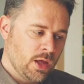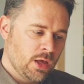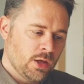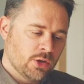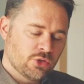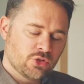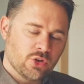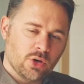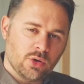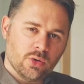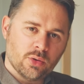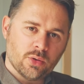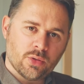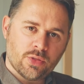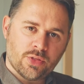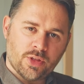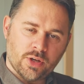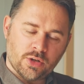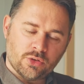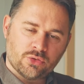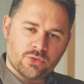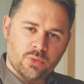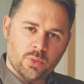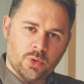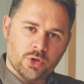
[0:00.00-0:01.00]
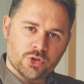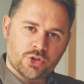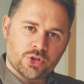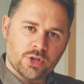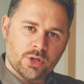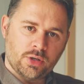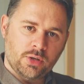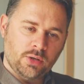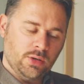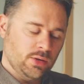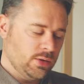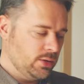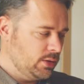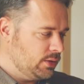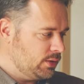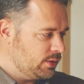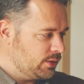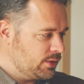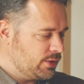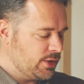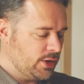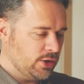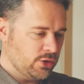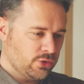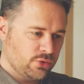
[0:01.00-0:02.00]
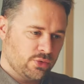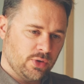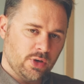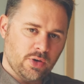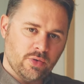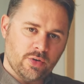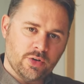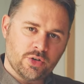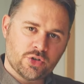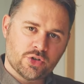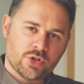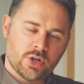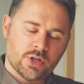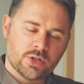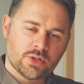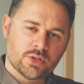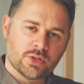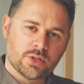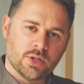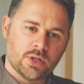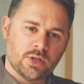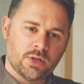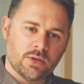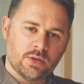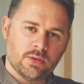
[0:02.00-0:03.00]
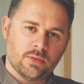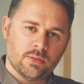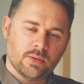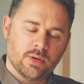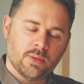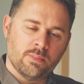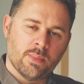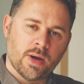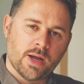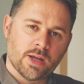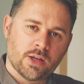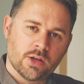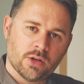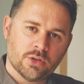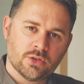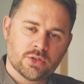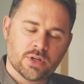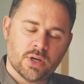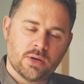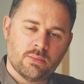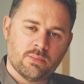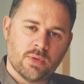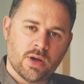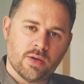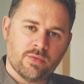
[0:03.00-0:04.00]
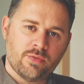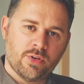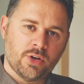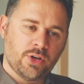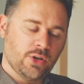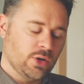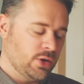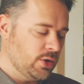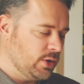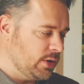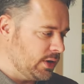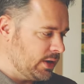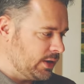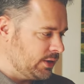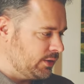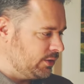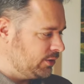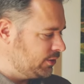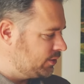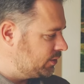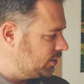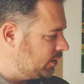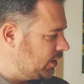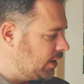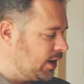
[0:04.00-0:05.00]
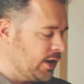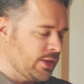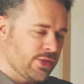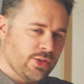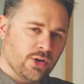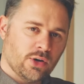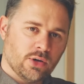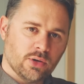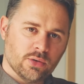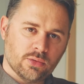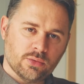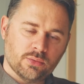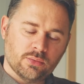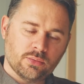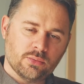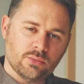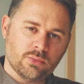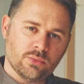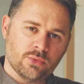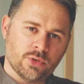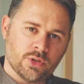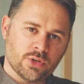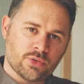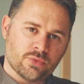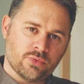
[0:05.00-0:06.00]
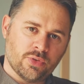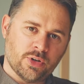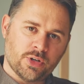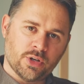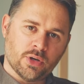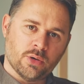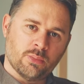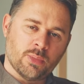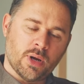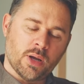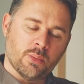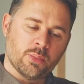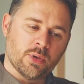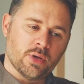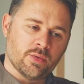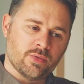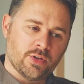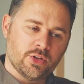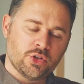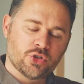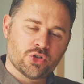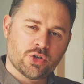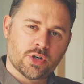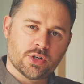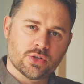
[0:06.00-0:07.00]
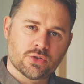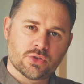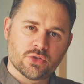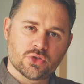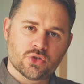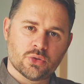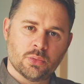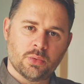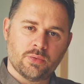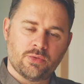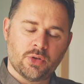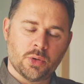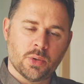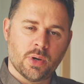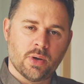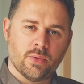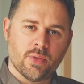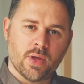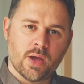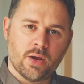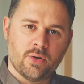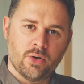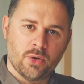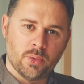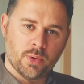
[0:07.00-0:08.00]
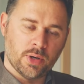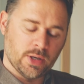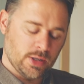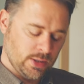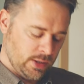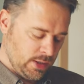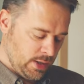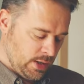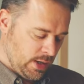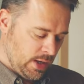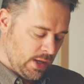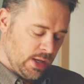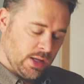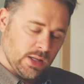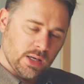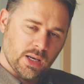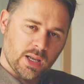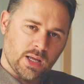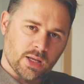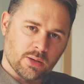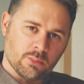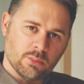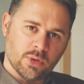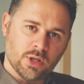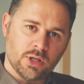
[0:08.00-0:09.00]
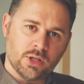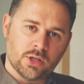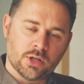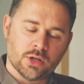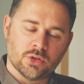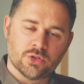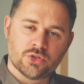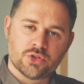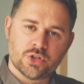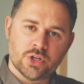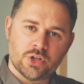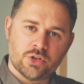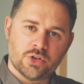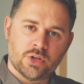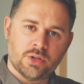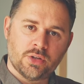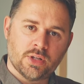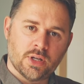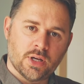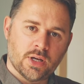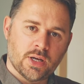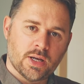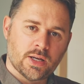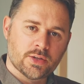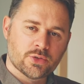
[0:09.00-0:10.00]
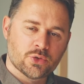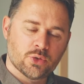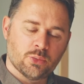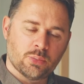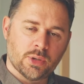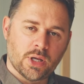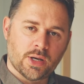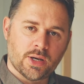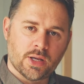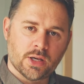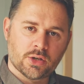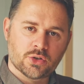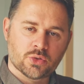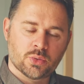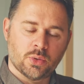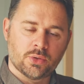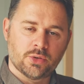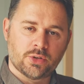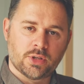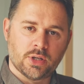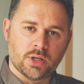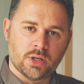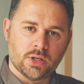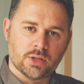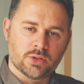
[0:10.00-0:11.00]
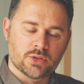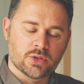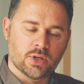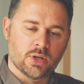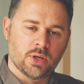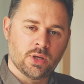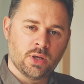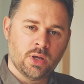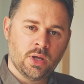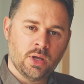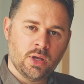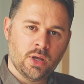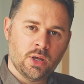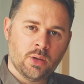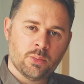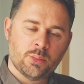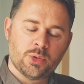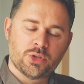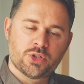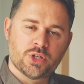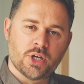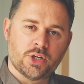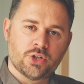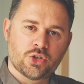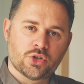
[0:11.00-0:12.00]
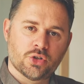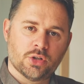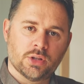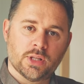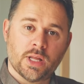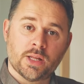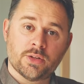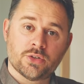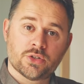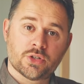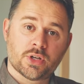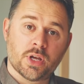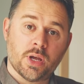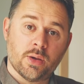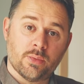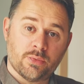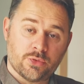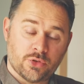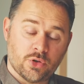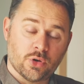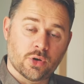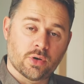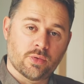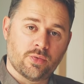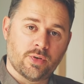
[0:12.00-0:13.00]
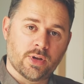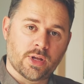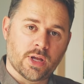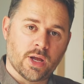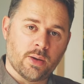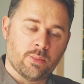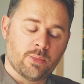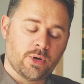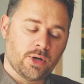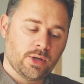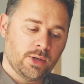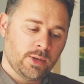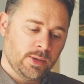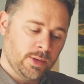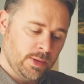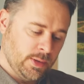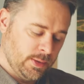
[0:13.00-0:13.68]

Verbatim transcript: So thanks for watching Thanks for your interest in my content, my video, and I thought this video might be of interest to some of you out there who are, like me, considering the Hasselblad X1D as a potential landscape photography camera.